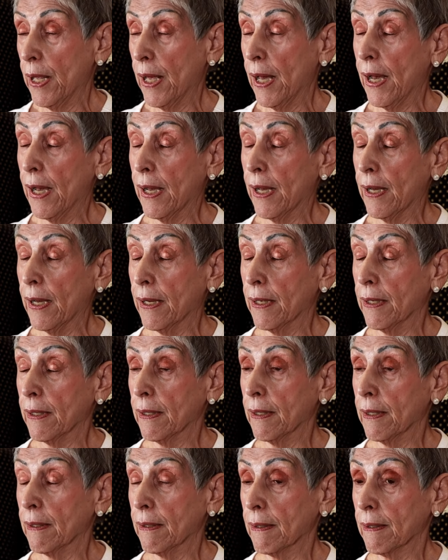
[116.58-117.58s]

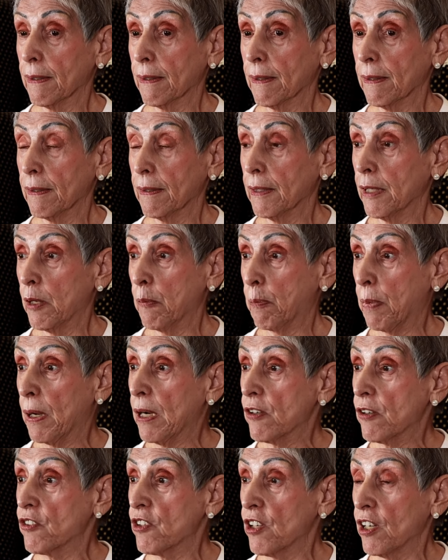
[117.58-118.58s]
And the
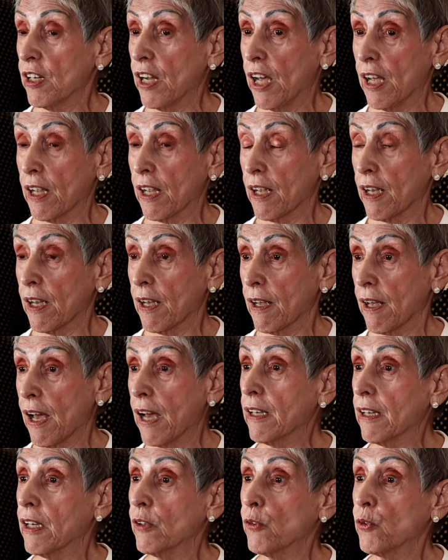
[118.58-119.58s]
partial
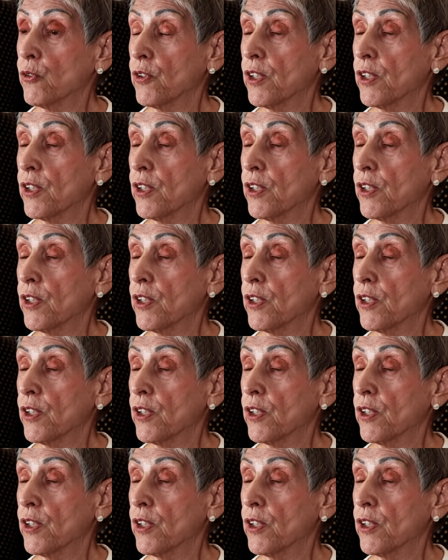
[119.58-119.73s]
I had to